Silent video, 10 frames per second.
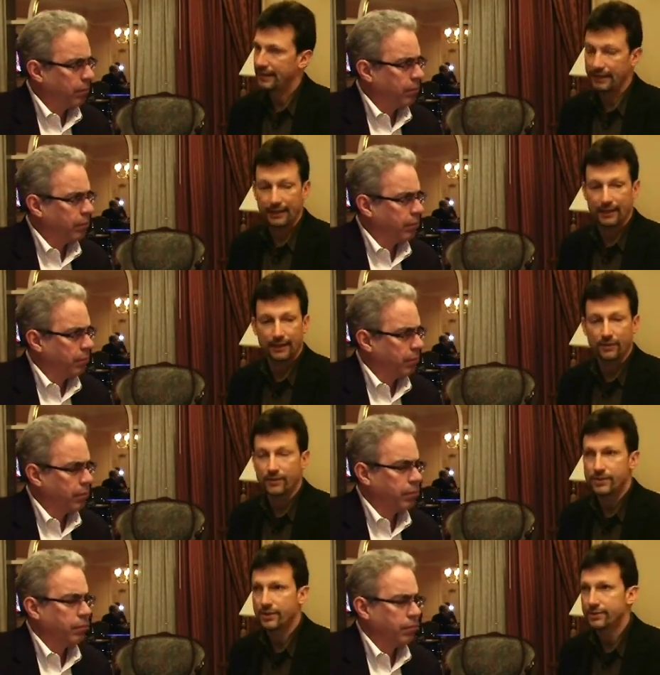Speaker 1: and he can get
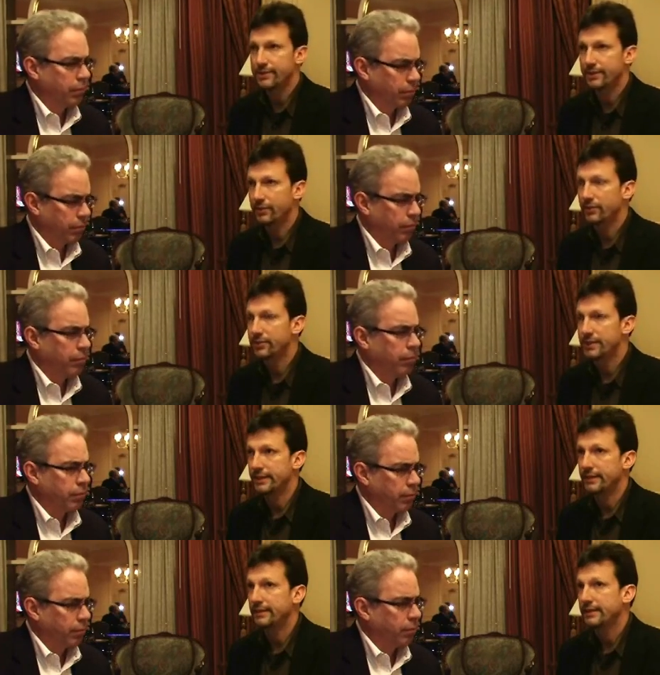the results that you'll
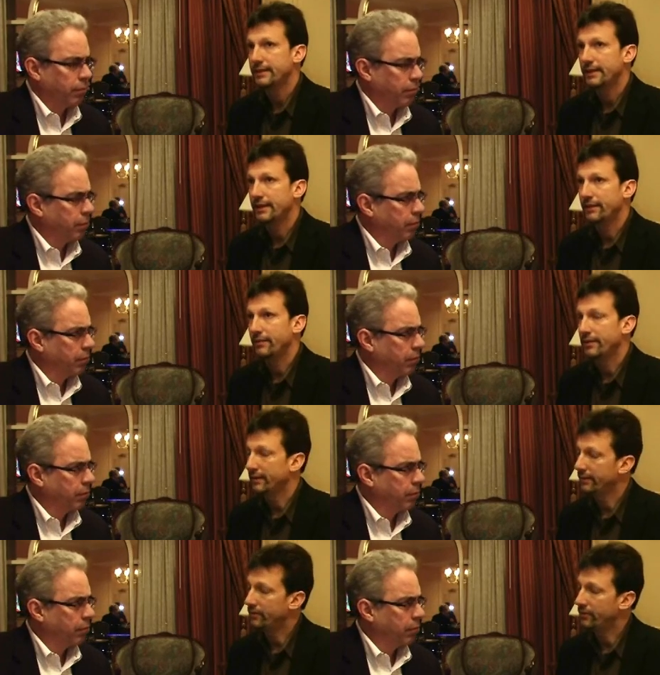see in
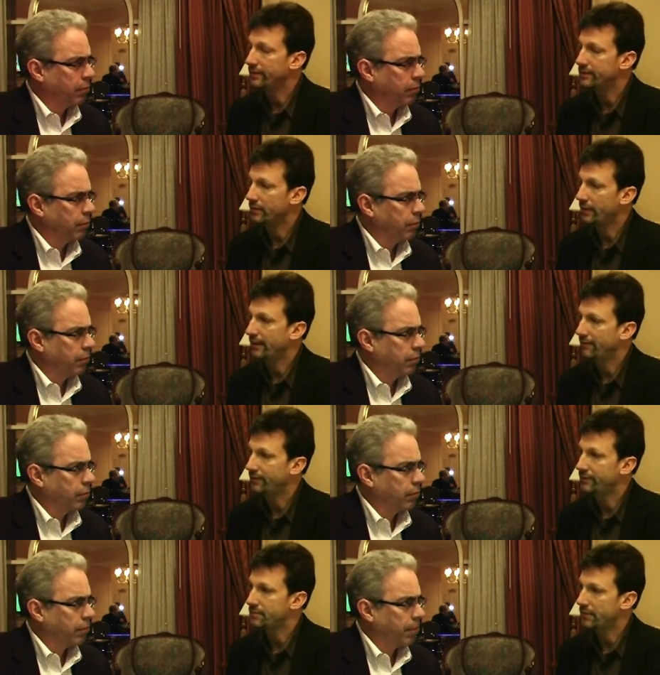the units that we have
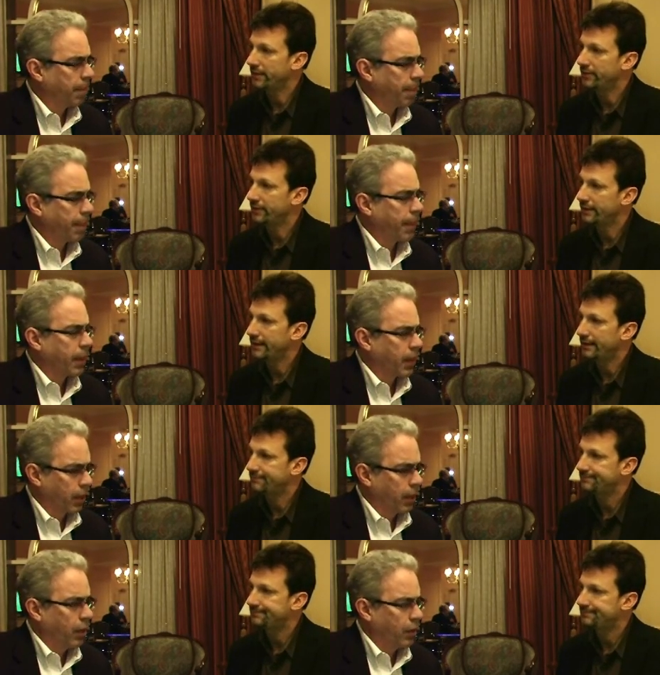on display here today.
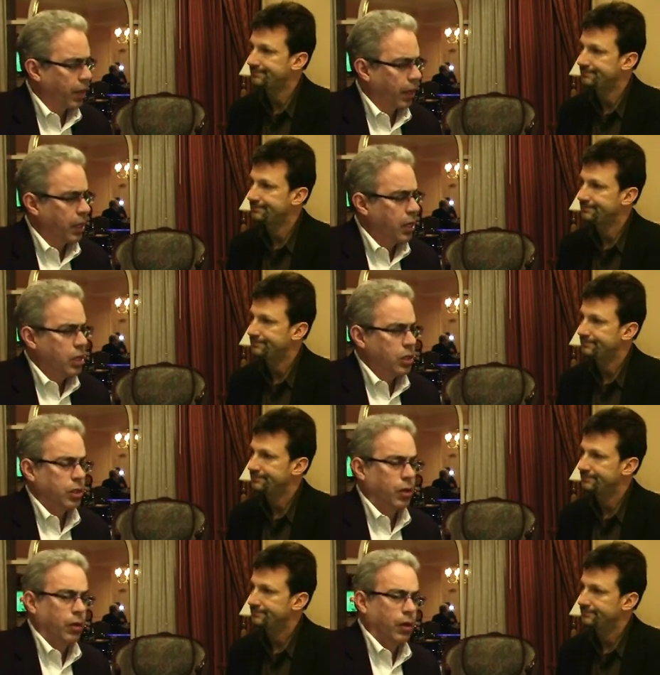Okay,
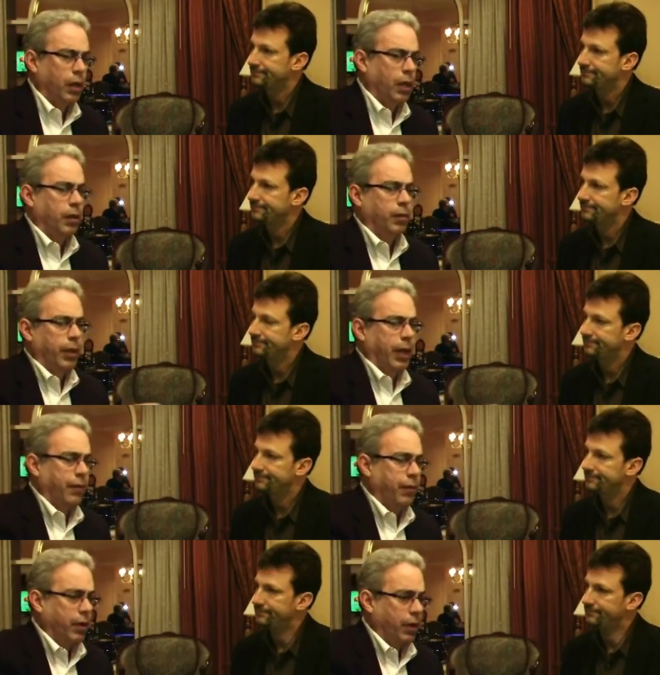
Speaker 2: so uh, we
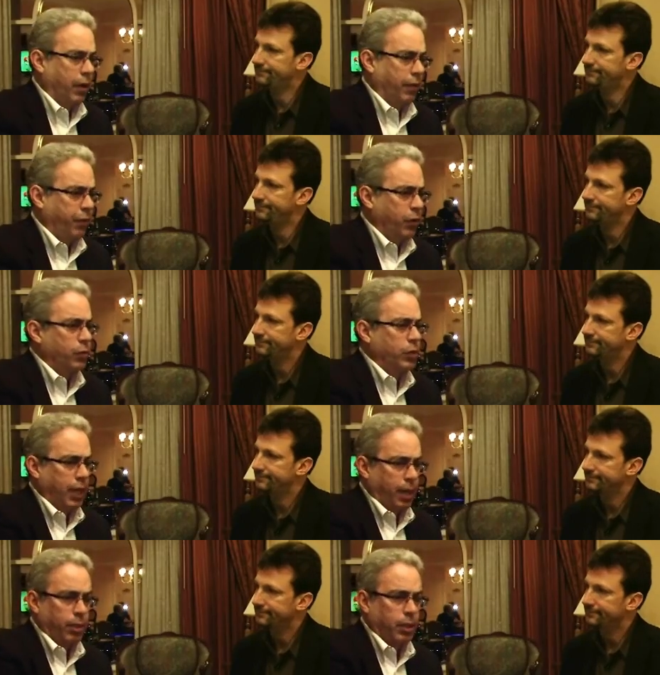have a, a, few
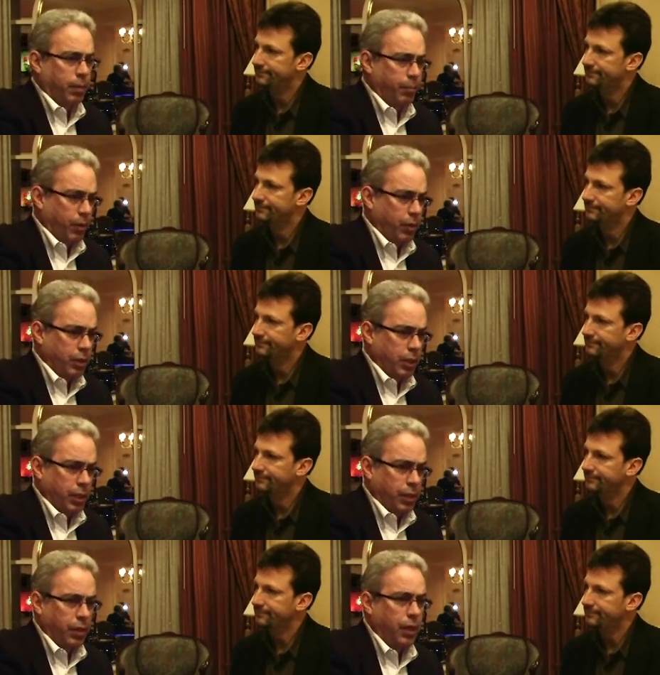tablet computers
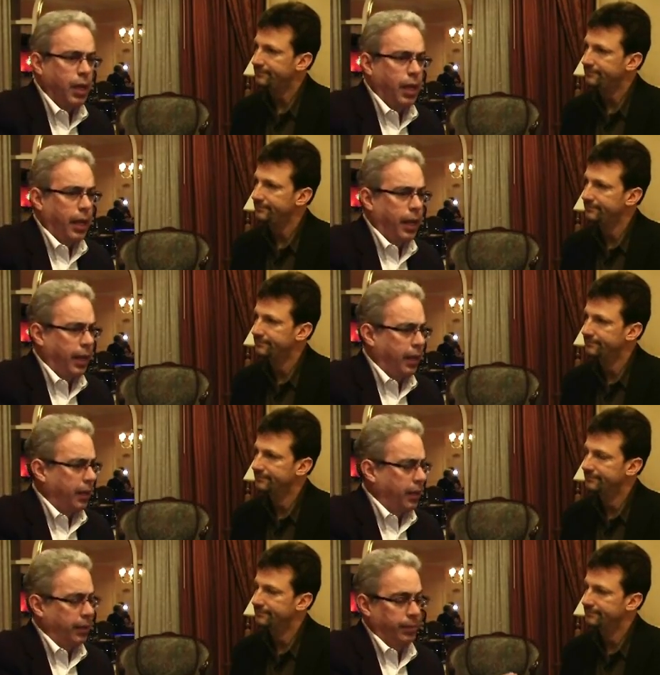here,
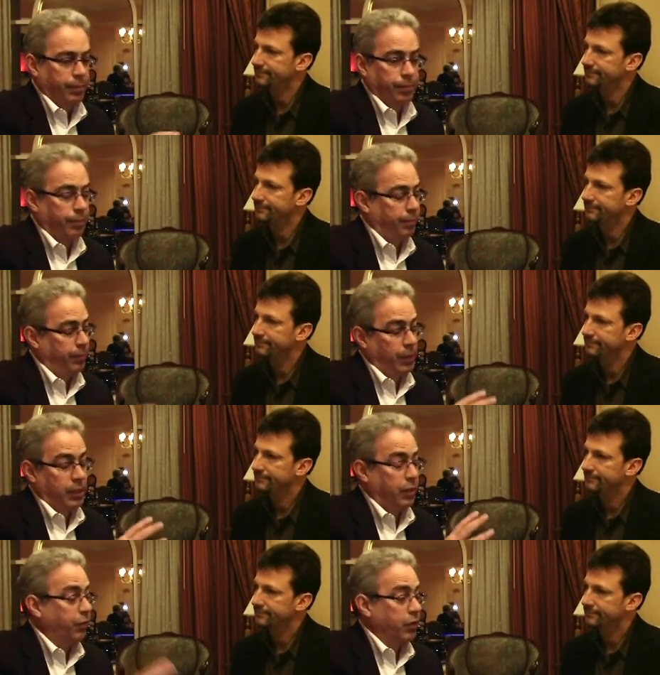and um,
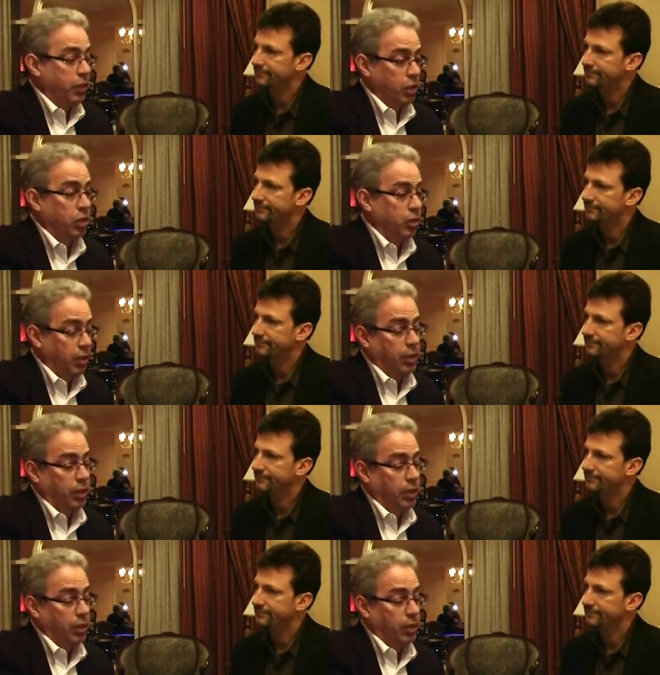the difference is